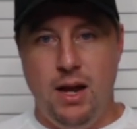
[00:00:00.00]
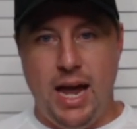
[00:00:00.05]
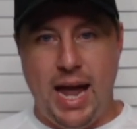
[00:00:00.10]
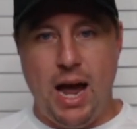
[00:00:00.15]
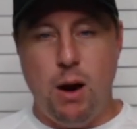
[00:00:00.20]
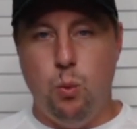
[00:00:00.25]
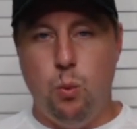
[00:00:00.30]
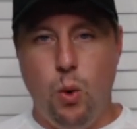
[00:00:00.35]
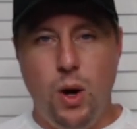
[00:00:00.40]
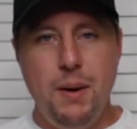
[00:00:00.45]

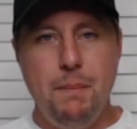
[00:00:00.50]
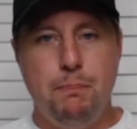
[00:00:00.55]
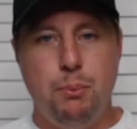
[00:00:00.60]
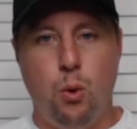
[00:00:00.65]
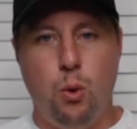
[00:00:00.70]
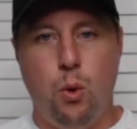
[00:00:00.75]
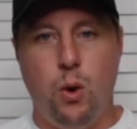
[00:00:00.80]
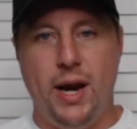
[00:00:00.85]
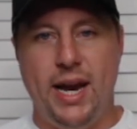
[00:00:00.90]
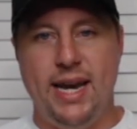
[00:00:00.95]
At one
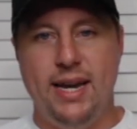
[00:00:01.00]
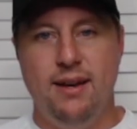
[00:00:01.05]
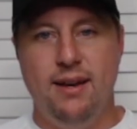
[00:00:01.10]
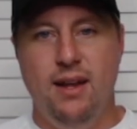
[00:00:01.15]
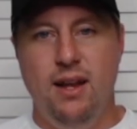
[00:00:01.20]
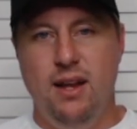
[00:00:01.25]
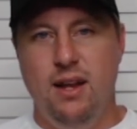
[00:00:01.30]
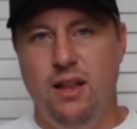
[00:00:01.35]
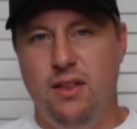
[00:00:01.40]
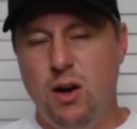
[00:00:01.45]
point,
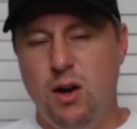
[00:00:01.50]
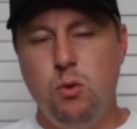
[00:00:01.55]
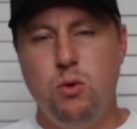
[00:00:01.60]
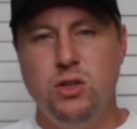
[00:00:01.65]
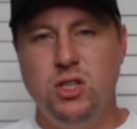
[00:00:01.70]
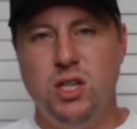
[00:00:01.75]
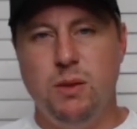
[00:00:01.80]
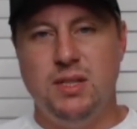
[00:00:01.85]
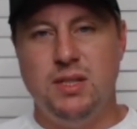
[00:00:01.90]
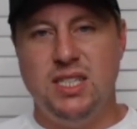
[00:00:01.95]
there were
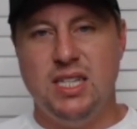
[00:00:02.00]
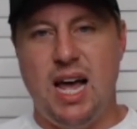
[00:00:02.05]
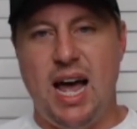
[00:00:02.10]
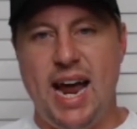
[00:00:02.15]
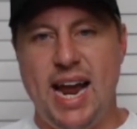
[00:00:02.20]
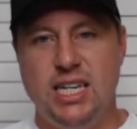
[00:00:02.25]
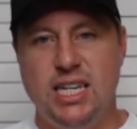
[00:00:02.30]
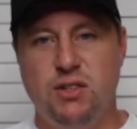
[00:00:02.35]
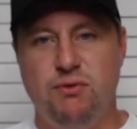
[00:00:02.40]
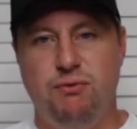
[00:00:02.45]
some
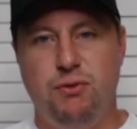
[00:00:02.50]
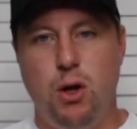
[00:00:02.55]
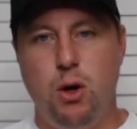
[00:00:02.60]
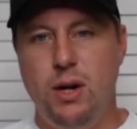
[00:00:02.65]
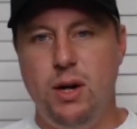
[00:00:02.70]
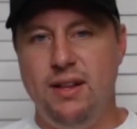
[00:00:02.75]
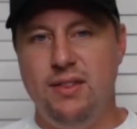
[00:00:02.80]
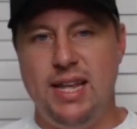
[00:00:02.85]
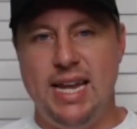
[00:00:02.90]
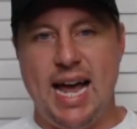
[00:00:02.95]
sites
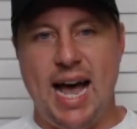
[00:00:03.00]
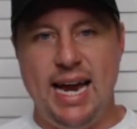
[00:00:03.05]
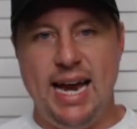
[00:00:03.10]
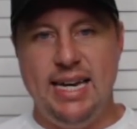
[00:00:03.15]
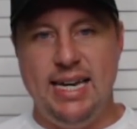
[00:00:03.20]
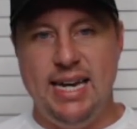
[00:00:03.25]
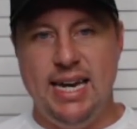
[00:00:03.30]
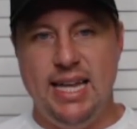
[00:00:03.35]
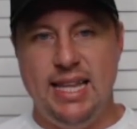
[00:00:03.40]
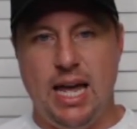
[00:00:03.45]
floating the
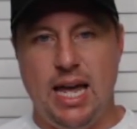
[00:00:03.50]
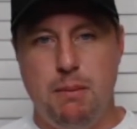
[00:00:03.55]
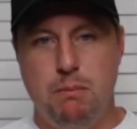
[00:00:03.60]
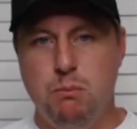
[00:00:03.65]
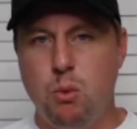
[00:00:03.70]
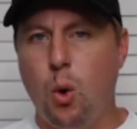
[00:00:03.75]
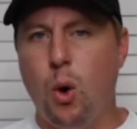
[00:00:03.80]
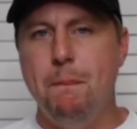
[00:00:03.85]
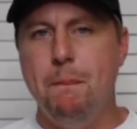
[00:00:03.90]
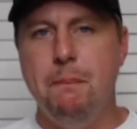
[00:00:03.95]
idea that
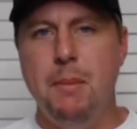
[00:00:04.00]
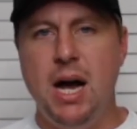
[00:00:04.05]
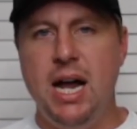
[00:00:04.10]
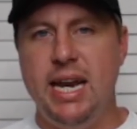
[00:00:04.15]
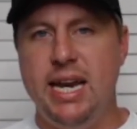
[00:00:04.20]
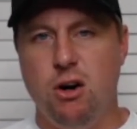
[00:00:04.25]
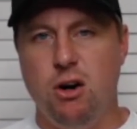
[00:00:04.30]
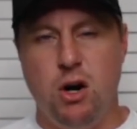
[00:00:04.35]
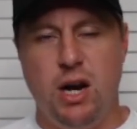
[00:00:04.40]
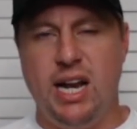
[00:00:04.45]
more
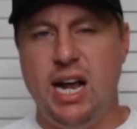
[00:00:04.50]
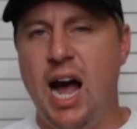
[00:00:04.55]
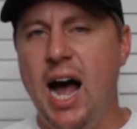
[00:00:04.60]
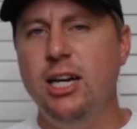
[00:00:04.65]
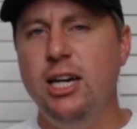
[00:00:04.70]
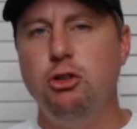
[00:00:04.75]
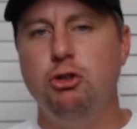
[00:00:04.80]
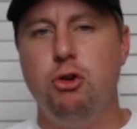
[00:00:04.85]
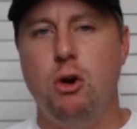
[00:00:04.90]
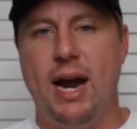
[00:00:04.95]
money or a
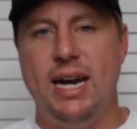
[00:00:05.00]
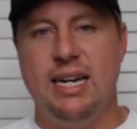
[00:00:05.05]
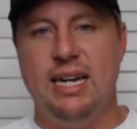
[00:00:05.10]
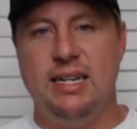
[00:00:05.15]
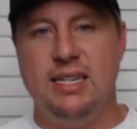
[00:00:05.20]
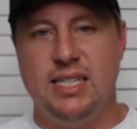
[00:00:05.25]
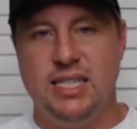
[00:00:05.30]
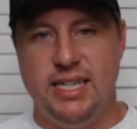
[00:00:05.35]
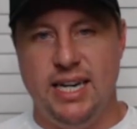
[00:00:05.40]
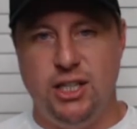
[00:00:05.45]
contract
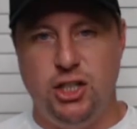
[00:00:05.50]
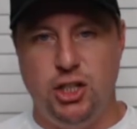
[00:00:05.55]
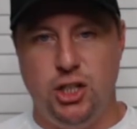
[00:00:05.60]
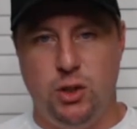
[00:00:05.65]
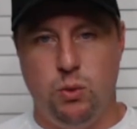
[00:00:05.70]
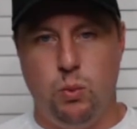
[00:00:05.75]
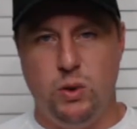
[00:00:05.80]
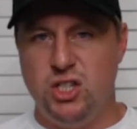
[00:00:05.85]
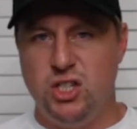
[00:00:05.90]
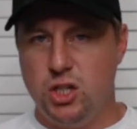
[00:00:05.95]

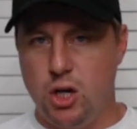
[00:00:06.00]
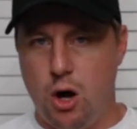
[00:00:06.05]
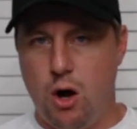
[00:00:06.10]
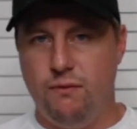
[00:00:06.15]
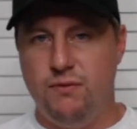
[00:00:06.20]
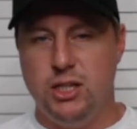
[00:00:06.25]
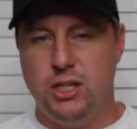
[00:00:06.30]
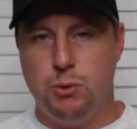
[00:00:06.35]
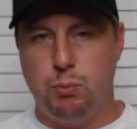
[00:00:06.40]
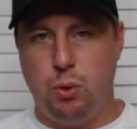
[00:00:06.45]
extension would
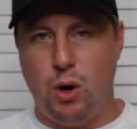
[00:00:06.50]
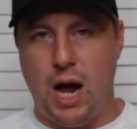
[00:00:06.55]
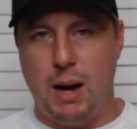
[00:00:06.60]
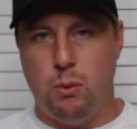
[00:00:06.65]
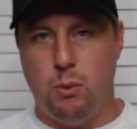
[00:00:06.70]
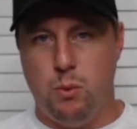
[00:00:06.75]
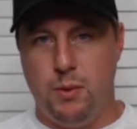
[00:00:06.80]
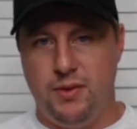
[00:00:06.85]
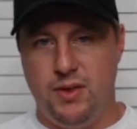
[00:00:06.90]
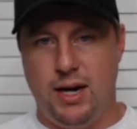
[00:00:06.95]
solve this
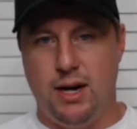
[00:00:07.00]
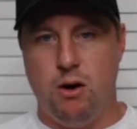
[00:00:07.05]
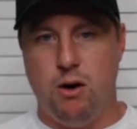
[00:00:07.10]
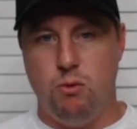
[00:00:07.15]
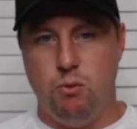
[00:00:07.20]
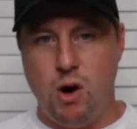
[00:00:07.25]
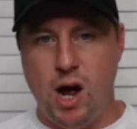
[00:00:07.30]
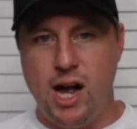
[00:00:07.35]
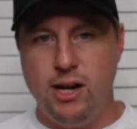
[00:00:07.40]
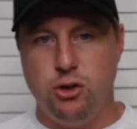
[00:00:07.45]
problem with
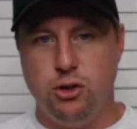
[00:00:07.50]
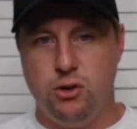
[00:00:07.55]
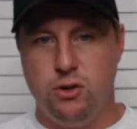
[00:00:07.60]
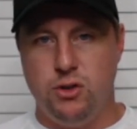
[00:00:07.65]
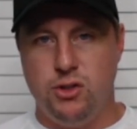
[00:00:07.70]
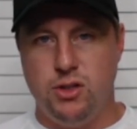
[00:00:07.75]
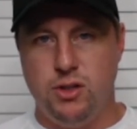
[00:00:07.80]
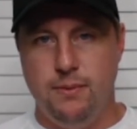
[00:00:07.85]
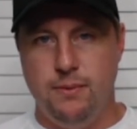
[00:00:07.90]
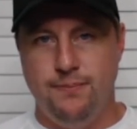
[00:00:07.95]
Aaron
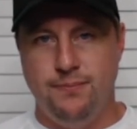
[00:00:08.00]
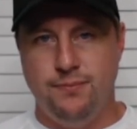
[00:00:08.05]
Rodgers.